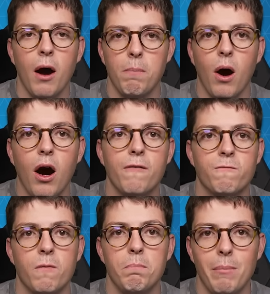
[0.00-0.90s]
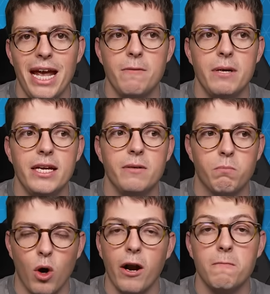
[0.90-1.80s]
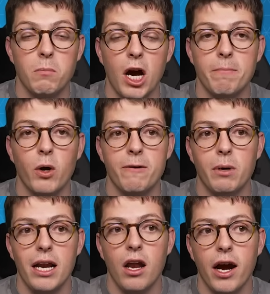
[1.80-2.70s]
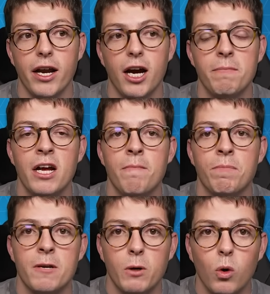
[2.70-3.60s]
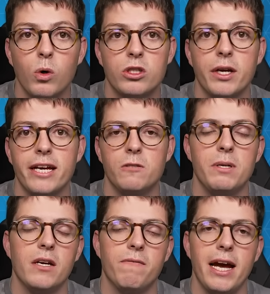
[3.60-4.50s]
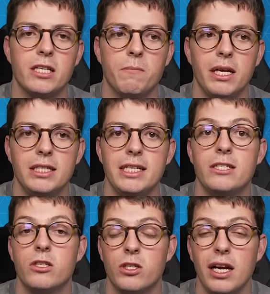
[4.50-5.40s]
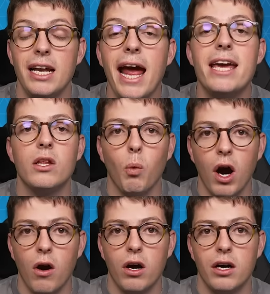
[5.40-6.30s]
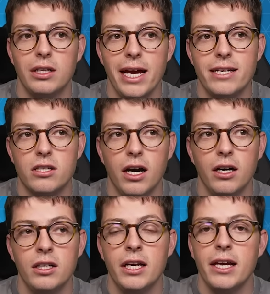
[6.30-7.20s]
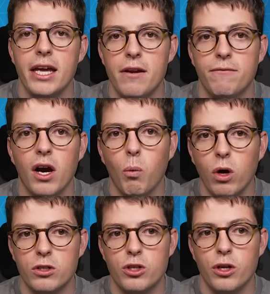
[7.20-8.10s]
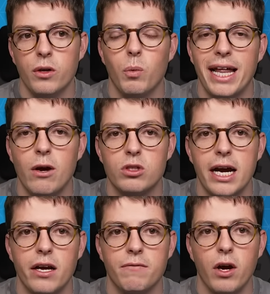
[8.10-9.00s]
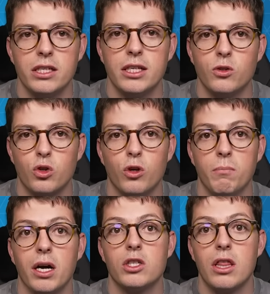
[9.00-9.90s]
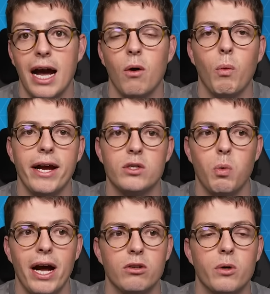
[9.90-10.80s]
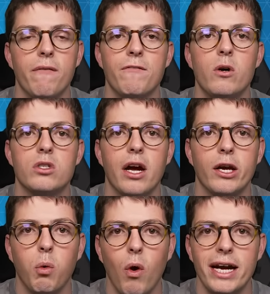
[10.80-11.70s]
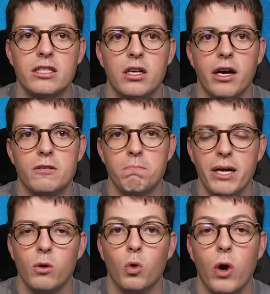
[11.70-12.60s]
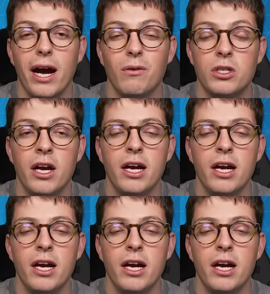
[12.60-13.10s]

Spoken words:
apart from maybe Brian and Burma in my lineup, but also gives me the flexibility to delay the wildcard later if I want to without sacrificing too much that way as well. So it feels like quite a nice middle ground